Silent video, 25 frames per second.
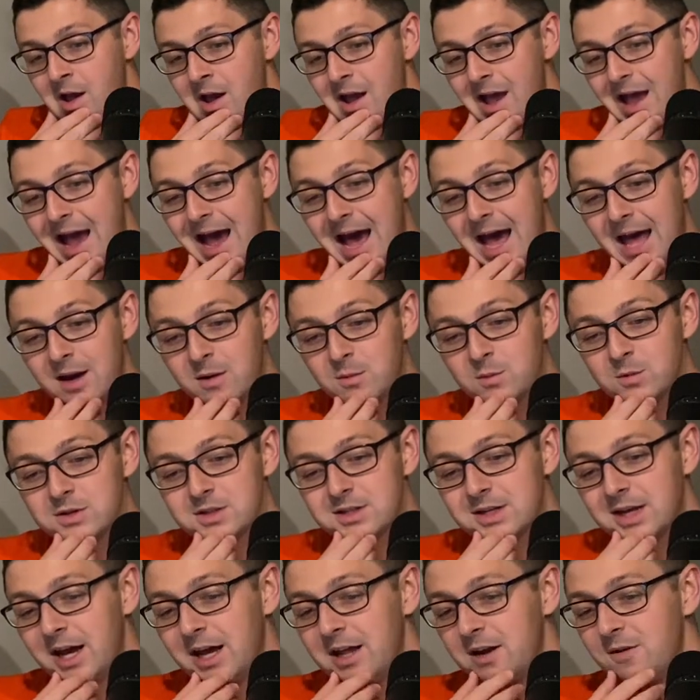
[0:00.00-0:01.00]
Adam was
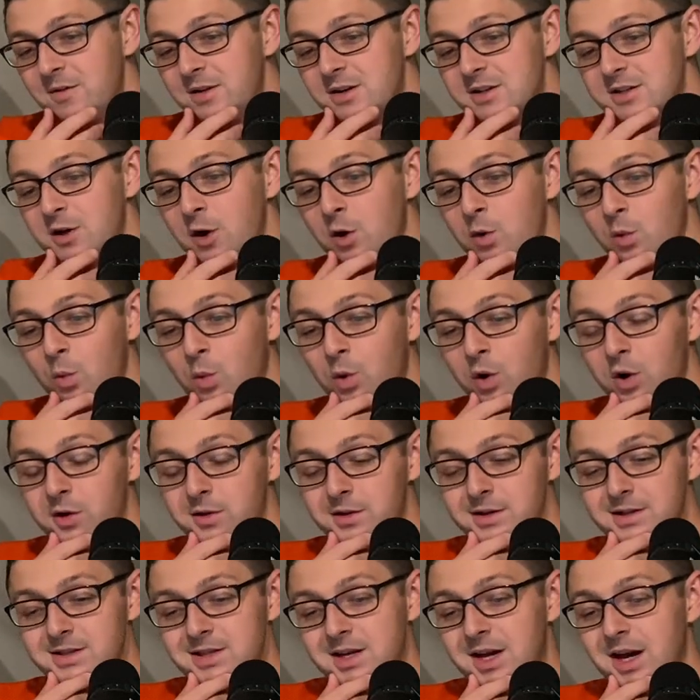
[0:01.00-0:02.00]
kind of in his own world
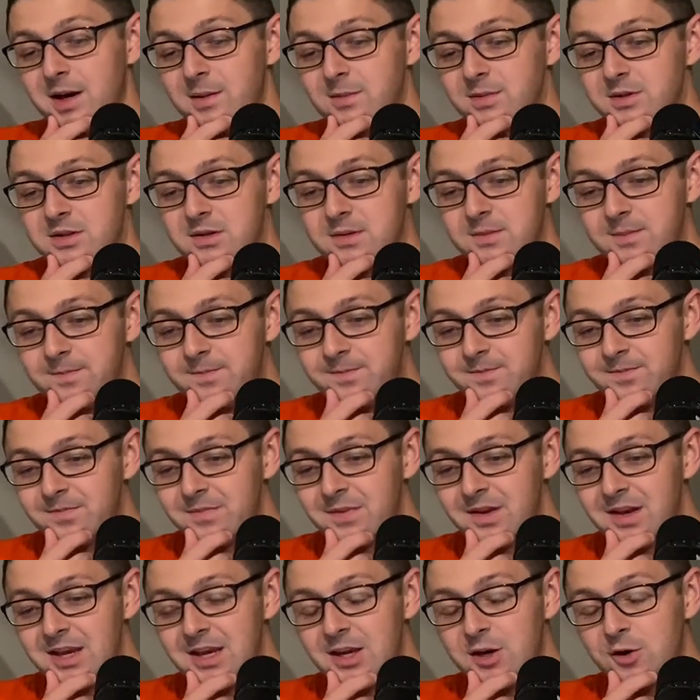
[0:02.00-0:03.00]
at times.
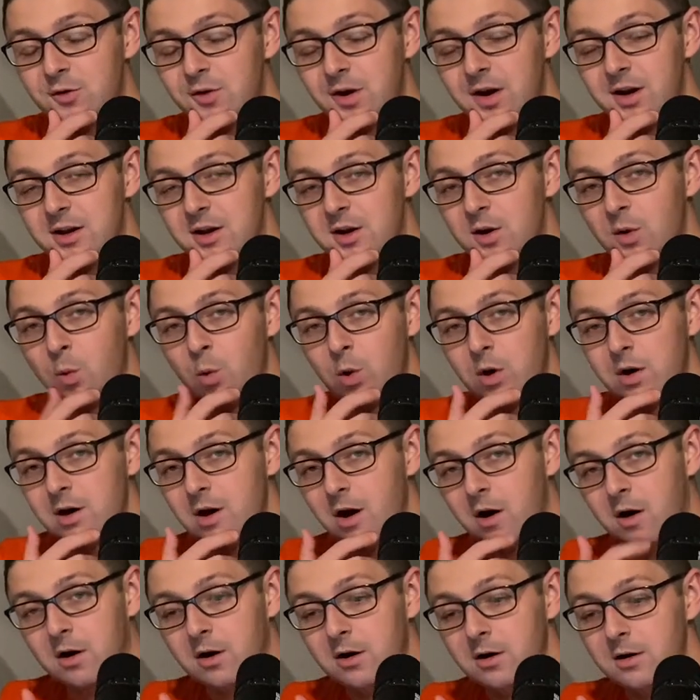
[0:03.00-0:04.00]
He created a work
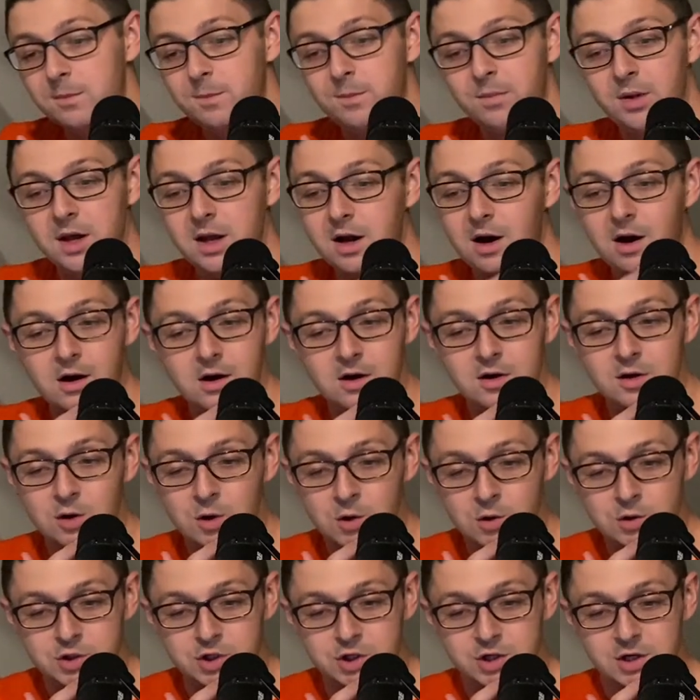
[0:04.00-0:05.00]
hard, play hard
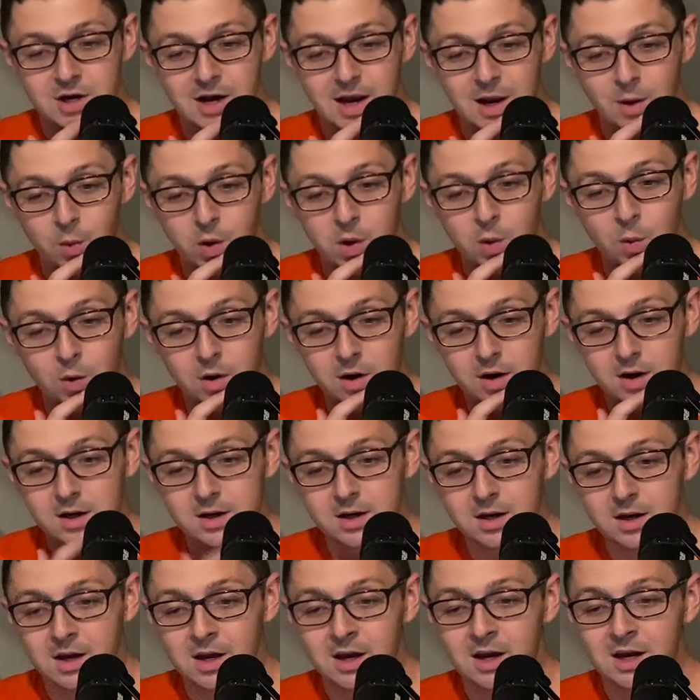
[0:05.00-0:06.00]
culture at
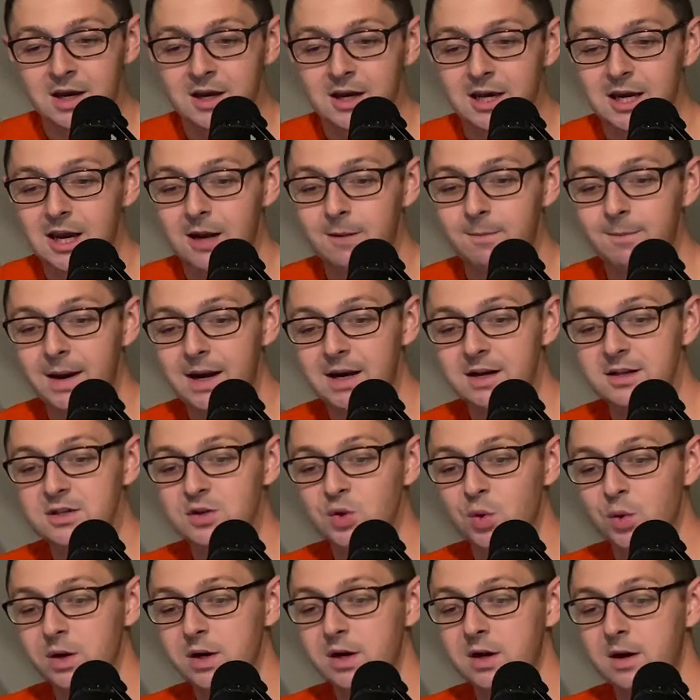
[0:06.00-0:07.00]
WeWork. He had
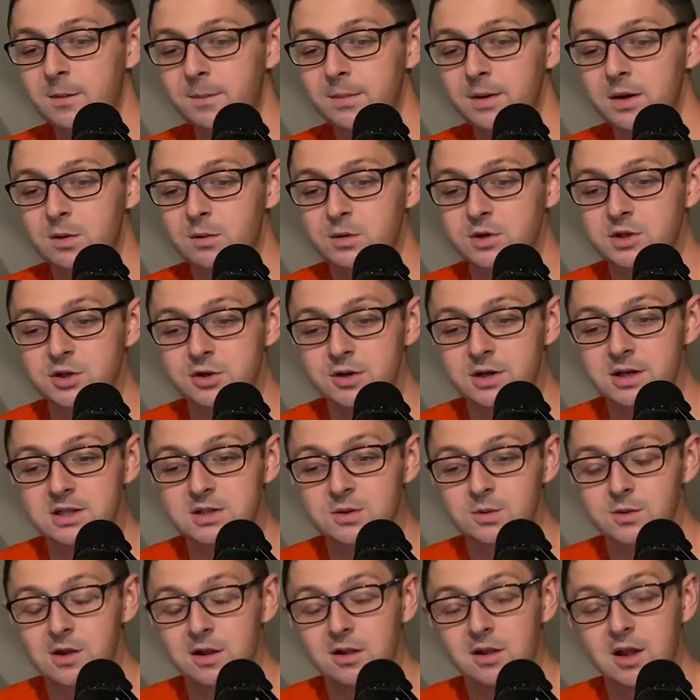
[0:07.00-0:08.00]
mandatory company retreats
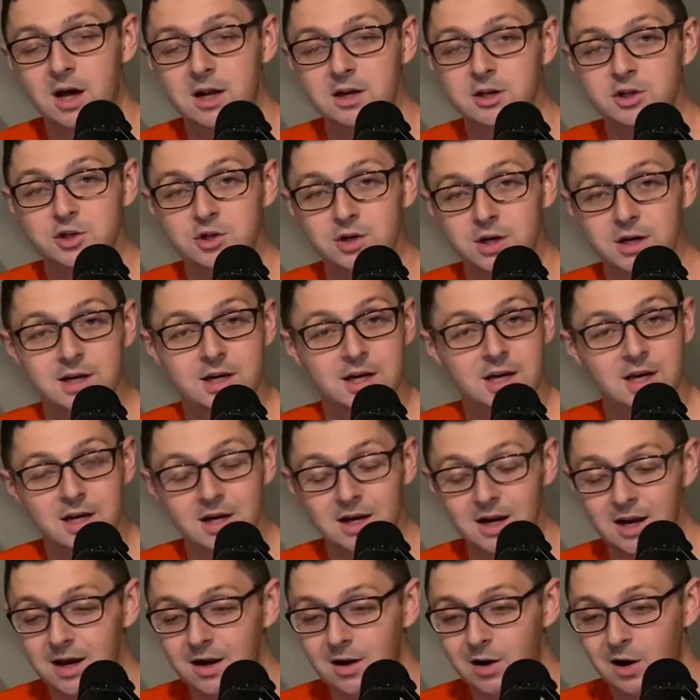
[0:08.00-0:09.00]
with a lot of
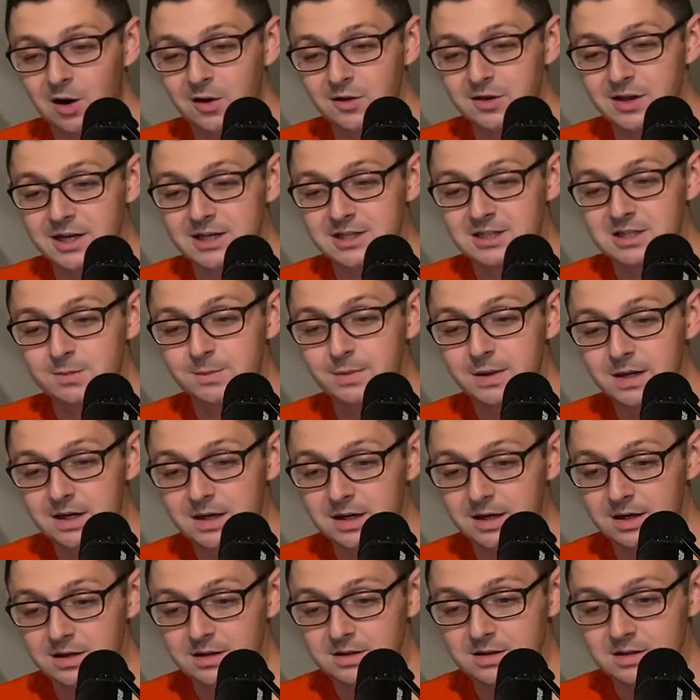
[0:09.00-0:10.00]
drinking and all-day
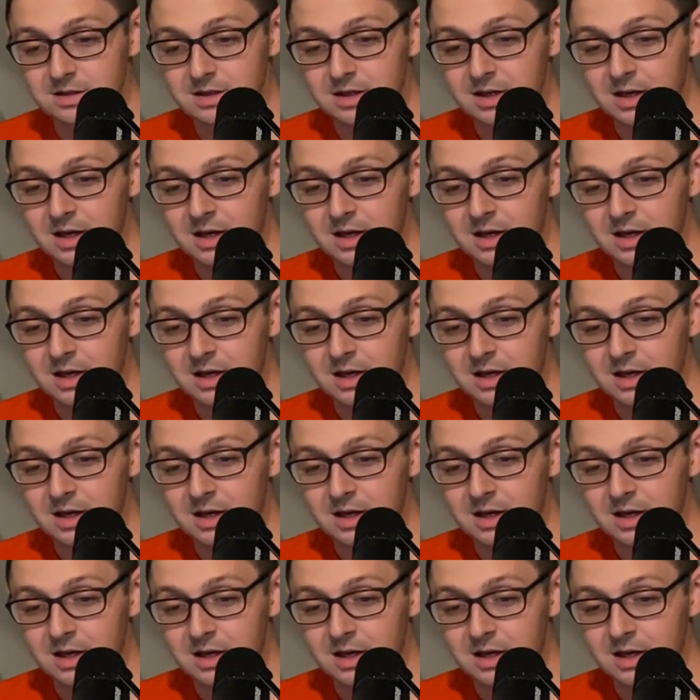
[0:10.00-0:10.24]
speakers.